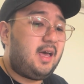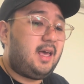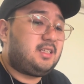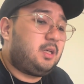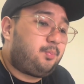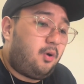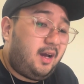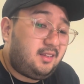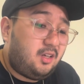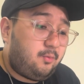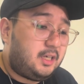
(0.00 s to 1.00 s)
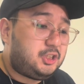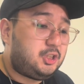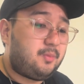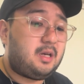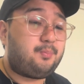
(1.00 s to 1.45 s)
is the point in which
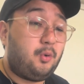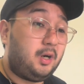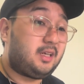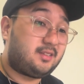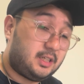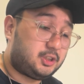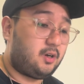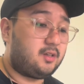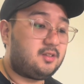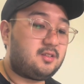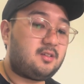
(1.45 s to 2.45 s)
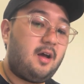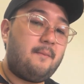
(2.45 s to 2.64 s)
you make poor decisions.